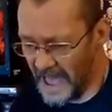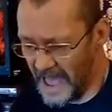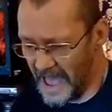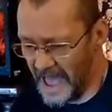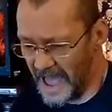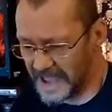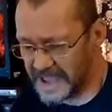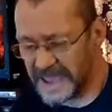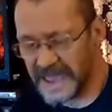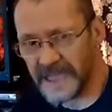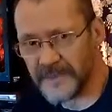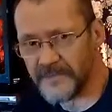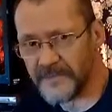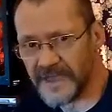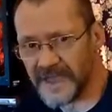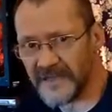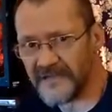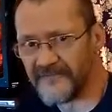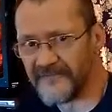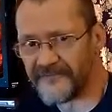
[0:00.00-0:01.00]
I keep
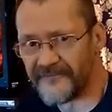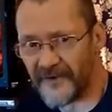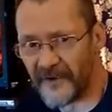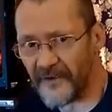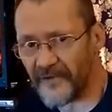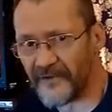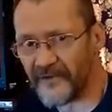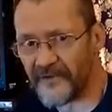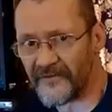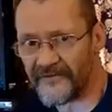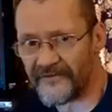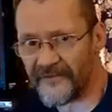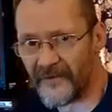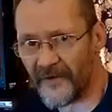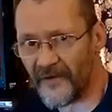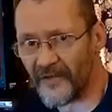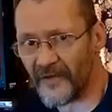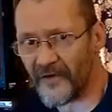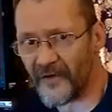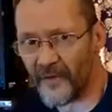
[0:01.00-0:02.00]
getting further and
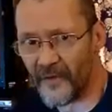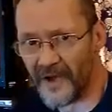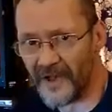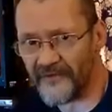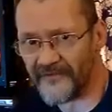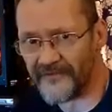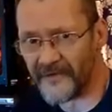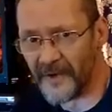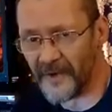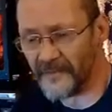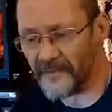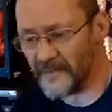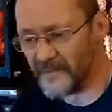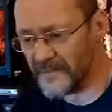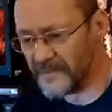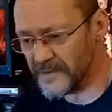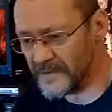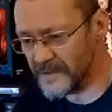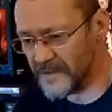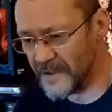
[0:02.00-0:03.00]
further away from them.
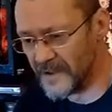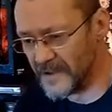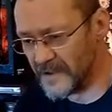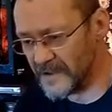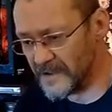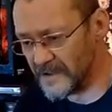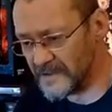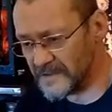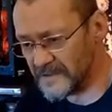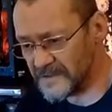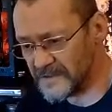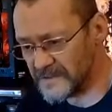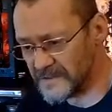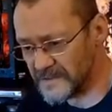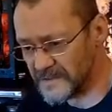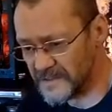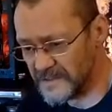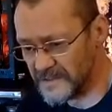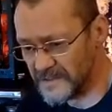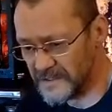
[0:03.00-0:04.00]
Uh,
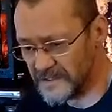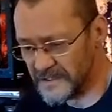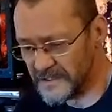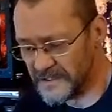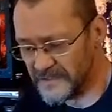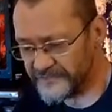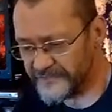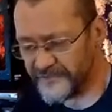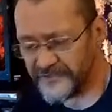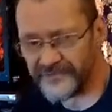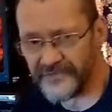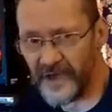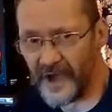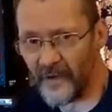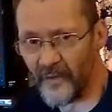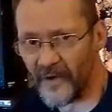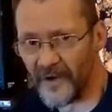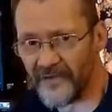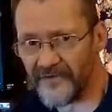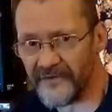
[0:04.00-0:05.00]
it's just
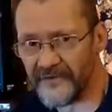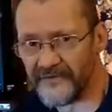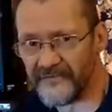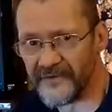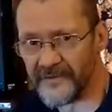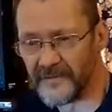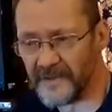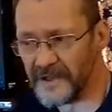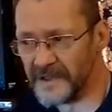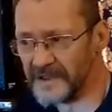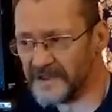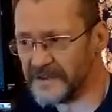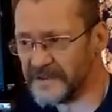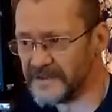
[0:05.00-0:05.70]
not worth it for me.